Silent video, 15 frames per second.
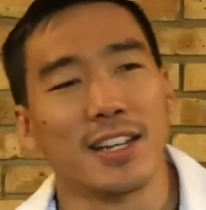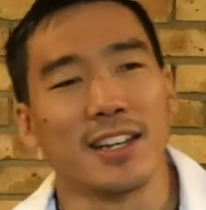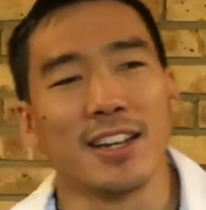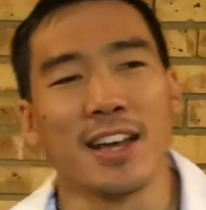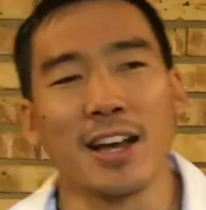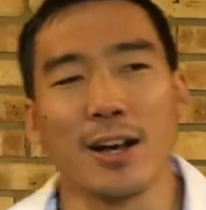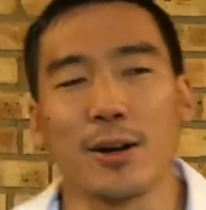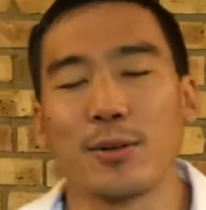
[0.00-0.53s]

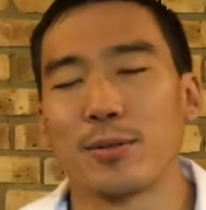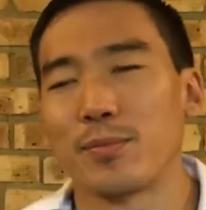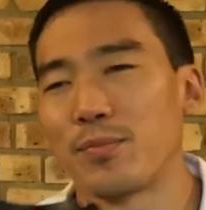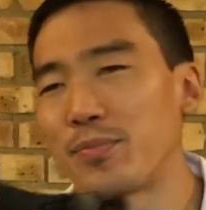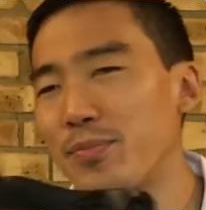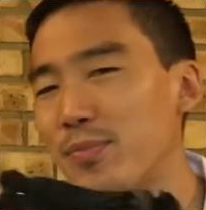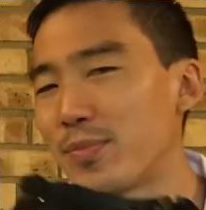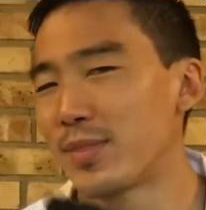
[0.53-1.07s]
Now,
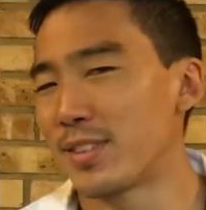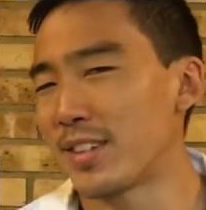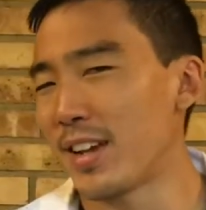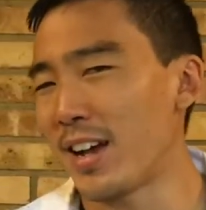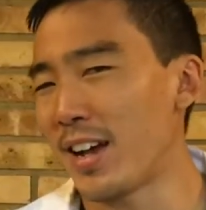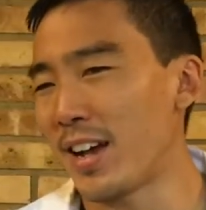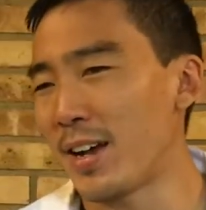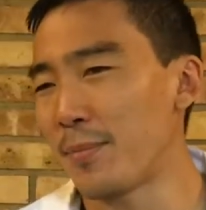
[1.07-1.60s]

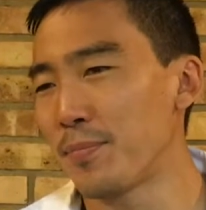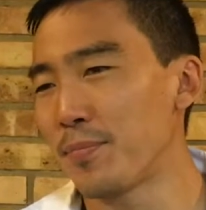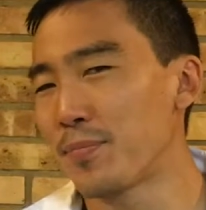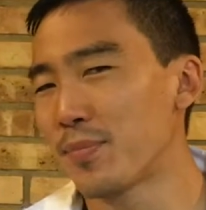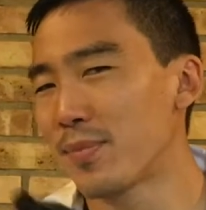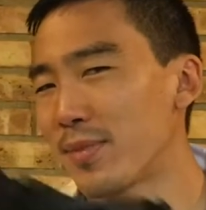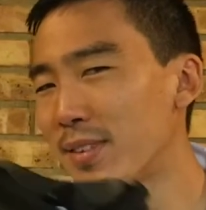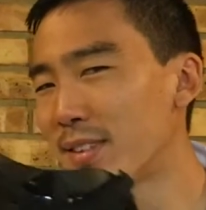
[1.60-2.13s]

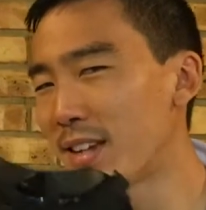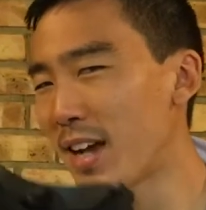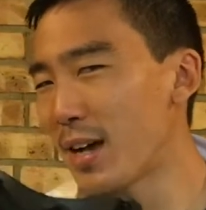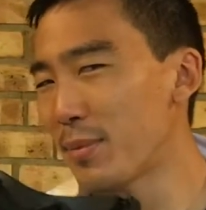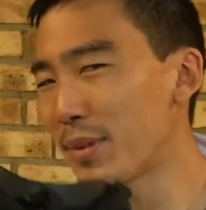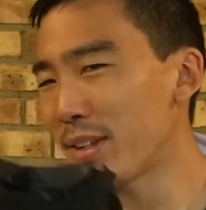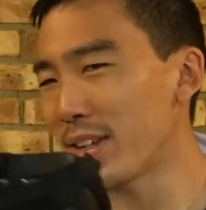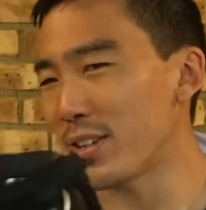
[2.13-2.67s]

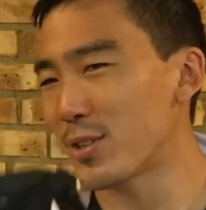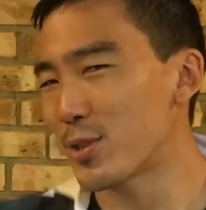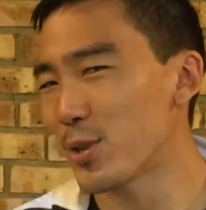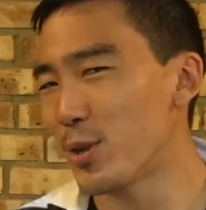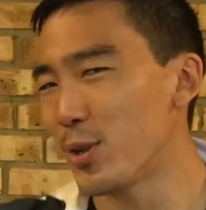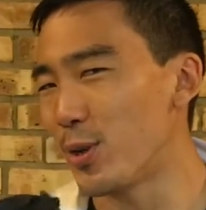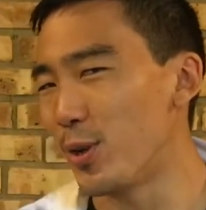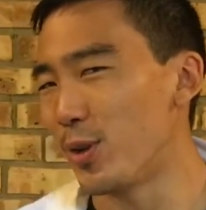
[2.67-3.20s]
Tommy and
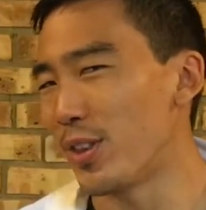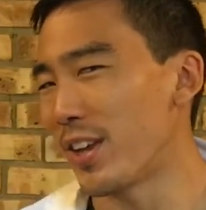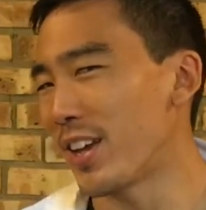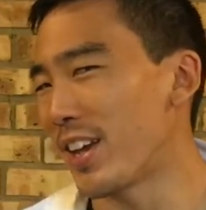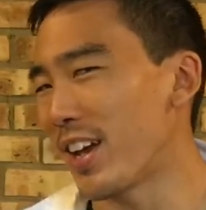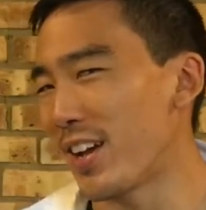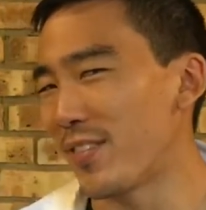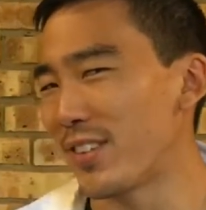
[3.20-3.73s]
Joel, they
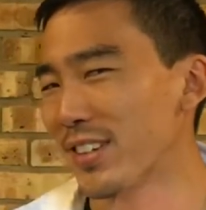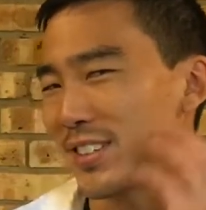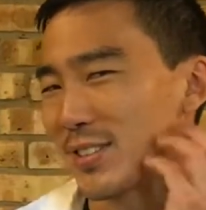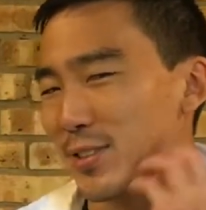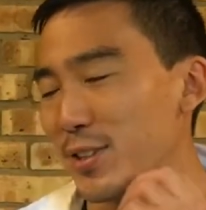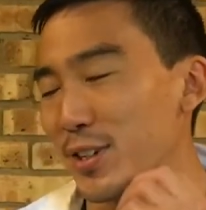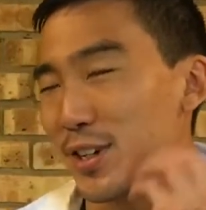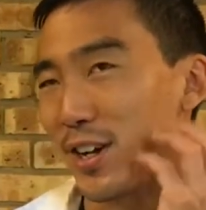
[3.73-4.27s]
have these
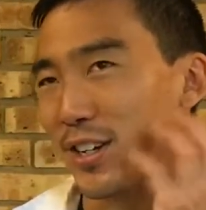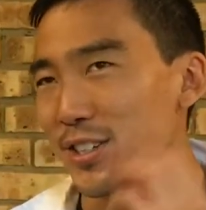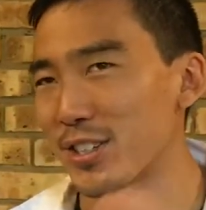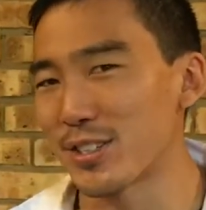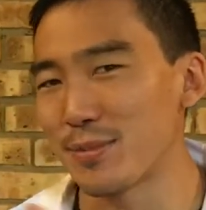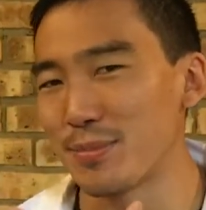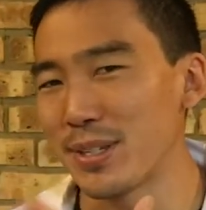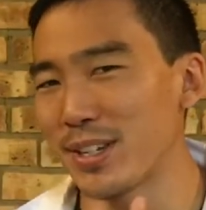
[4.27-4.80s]

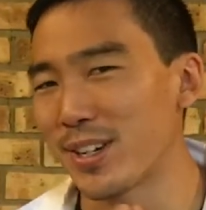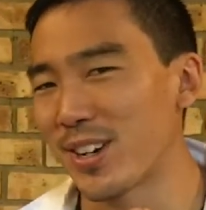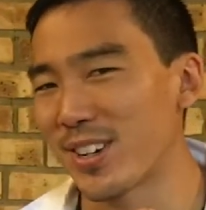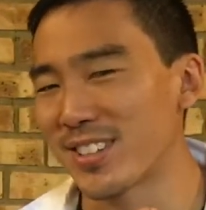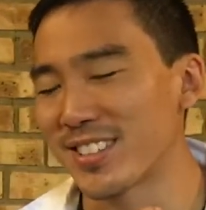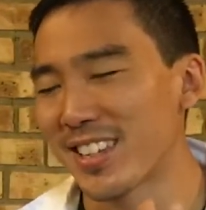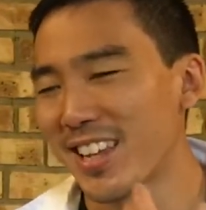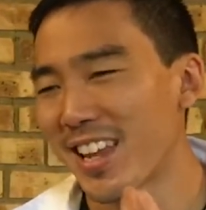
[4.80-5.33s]
gushous
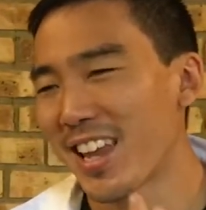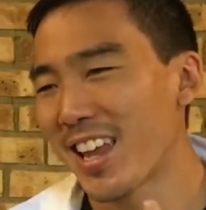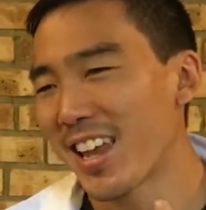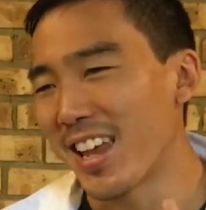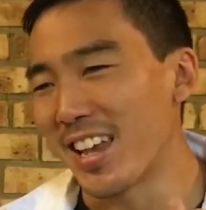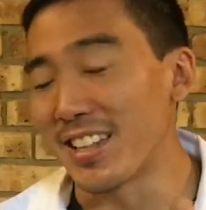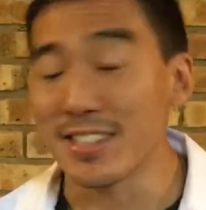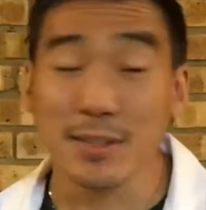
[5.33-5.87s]
beards,
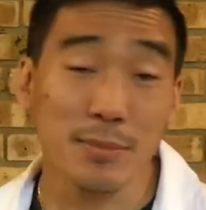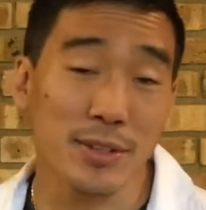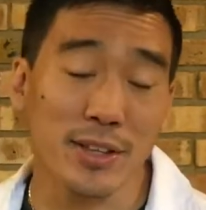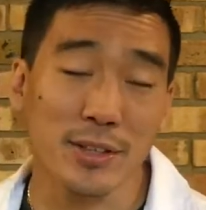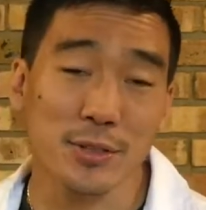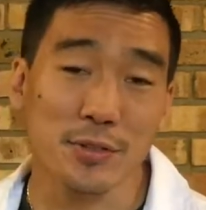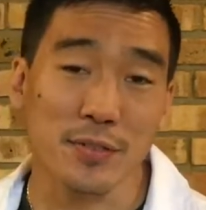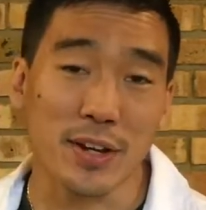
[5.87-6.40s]
and some of the
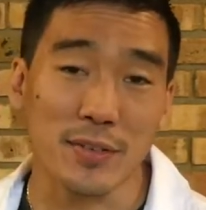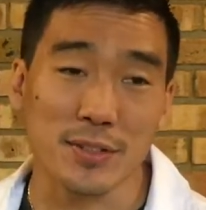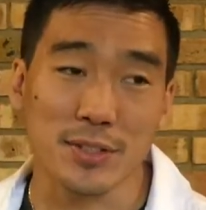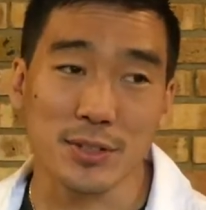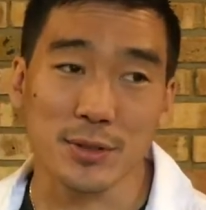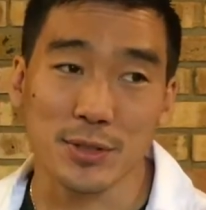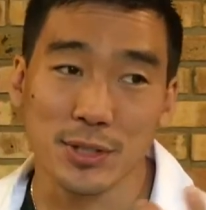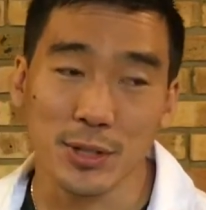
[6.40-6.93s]
other survivors
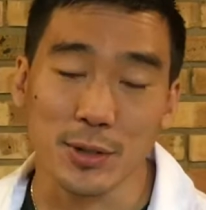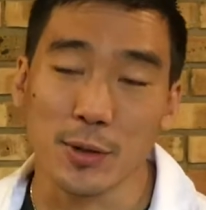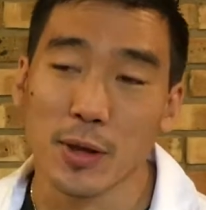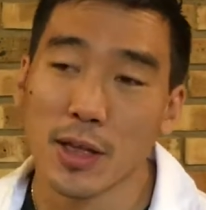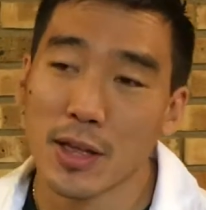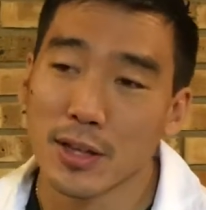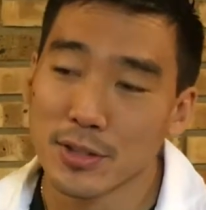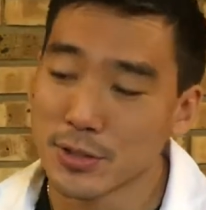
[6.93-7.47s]
do too.
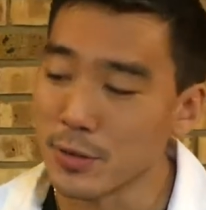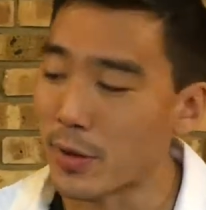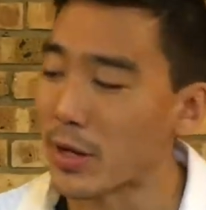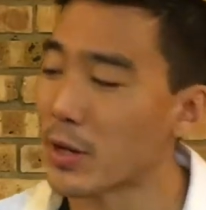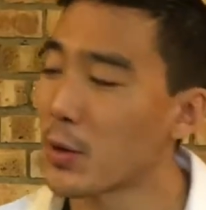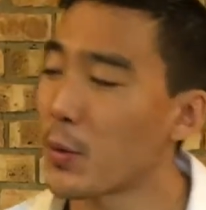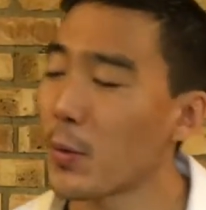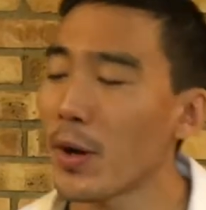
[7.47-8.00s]
So I
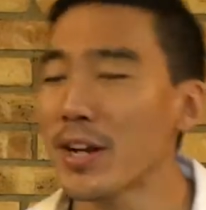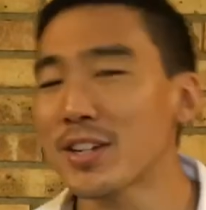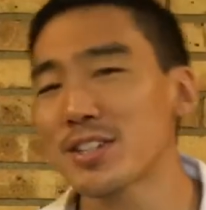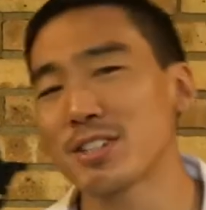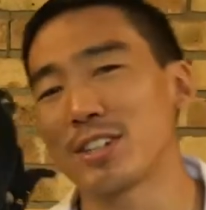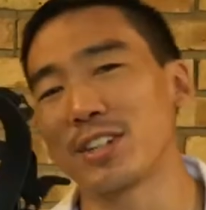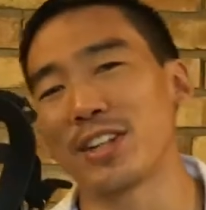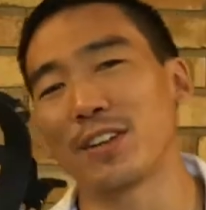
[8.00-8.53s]

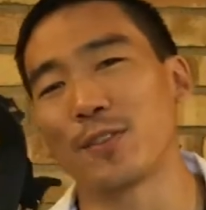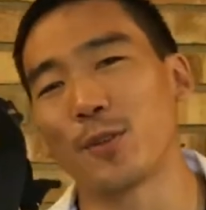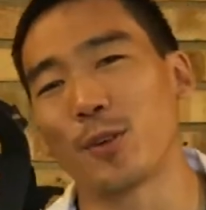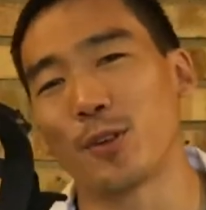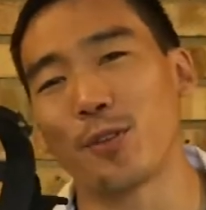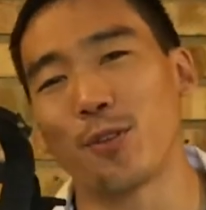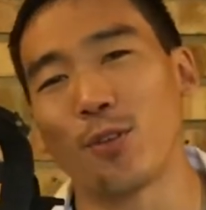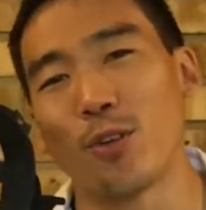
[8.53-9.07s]
question if it
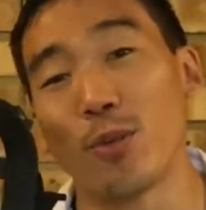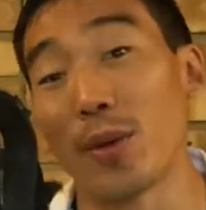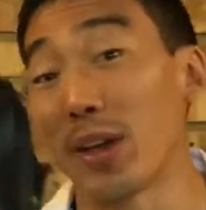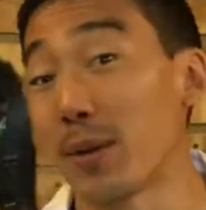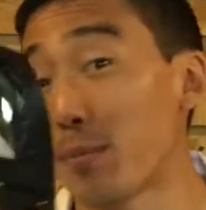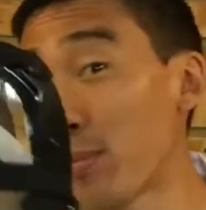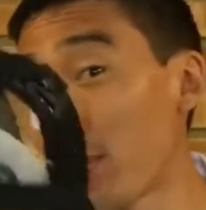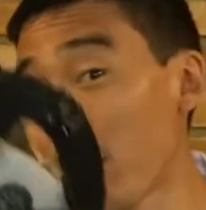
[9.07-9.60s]
would form a
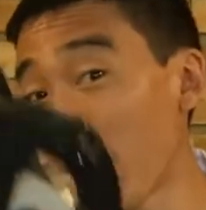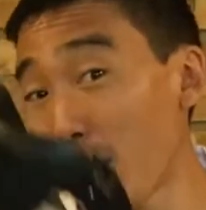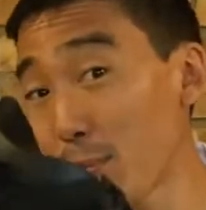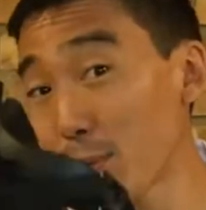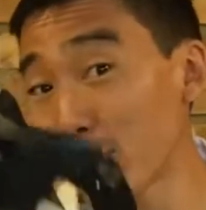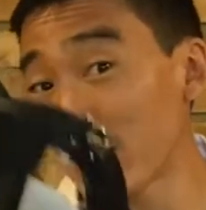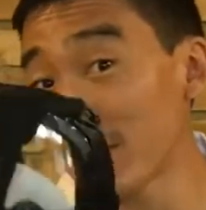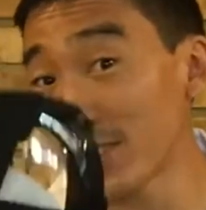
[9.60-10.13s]

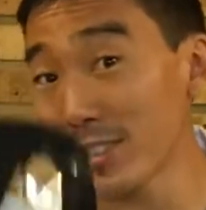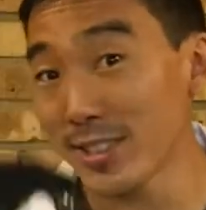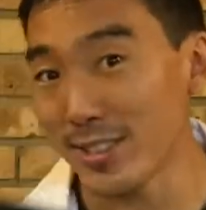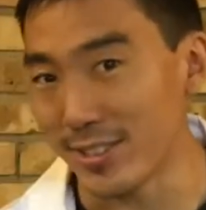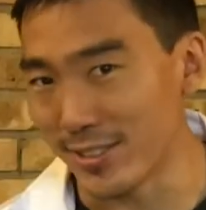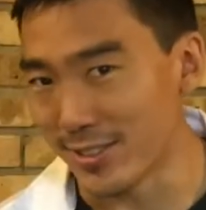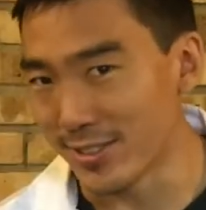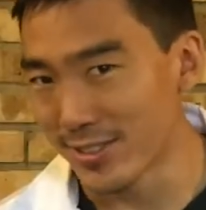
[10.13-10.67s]
proper
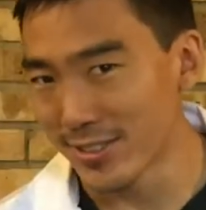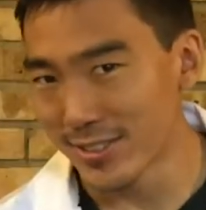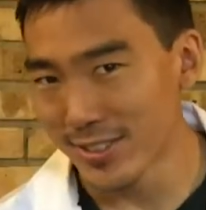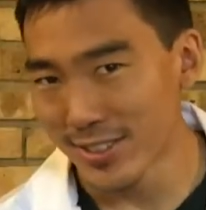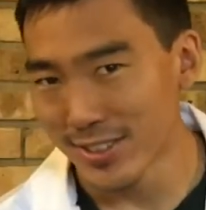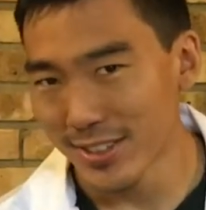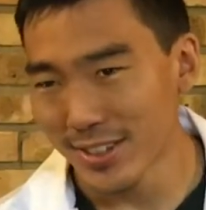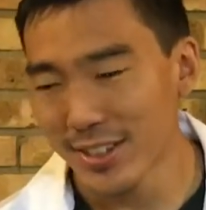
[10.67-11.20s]
seal
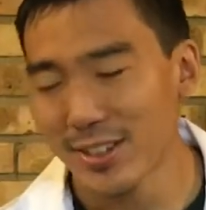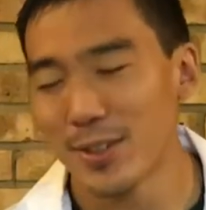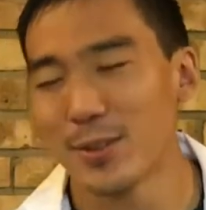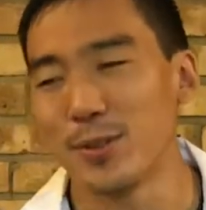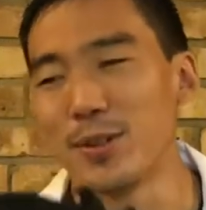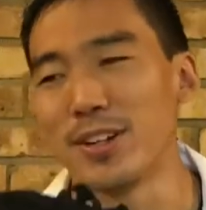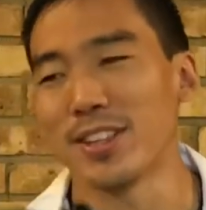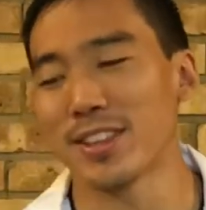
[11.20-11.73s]

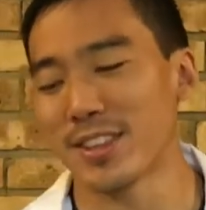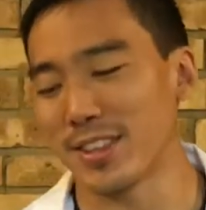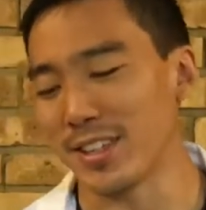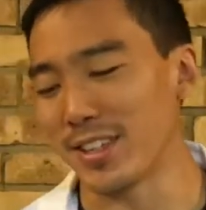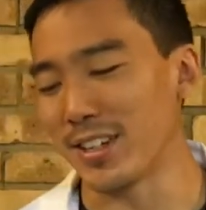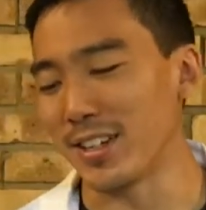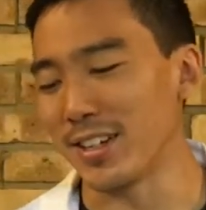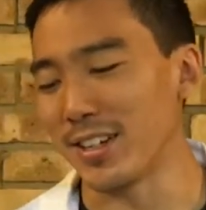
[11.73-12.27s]
with
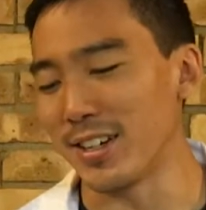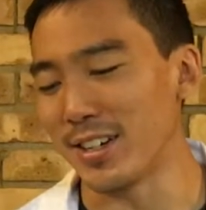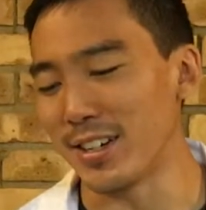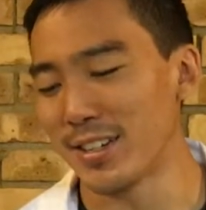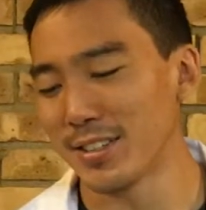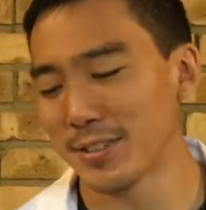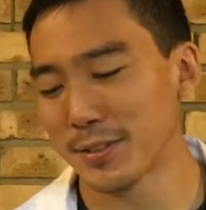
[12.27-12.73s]
their